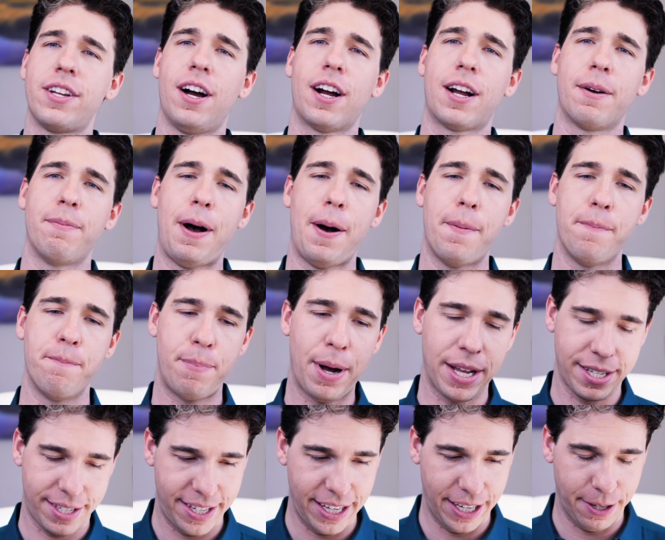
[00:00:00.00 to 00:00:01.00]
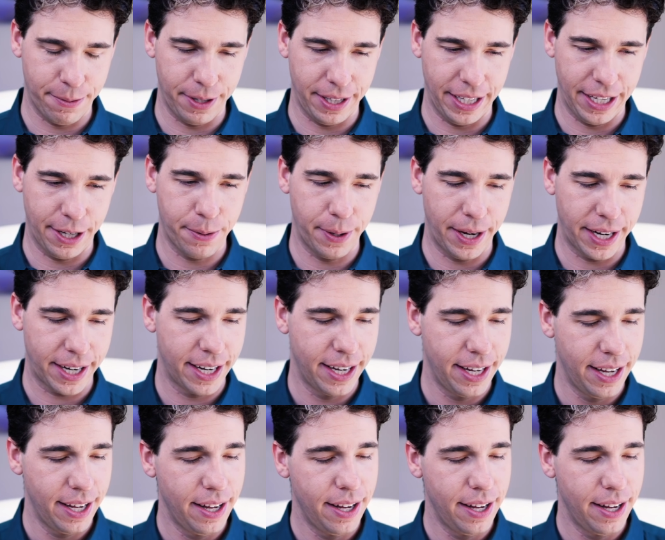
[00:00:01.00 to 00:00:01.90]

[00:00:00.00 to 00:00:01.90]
talk about busting really quick.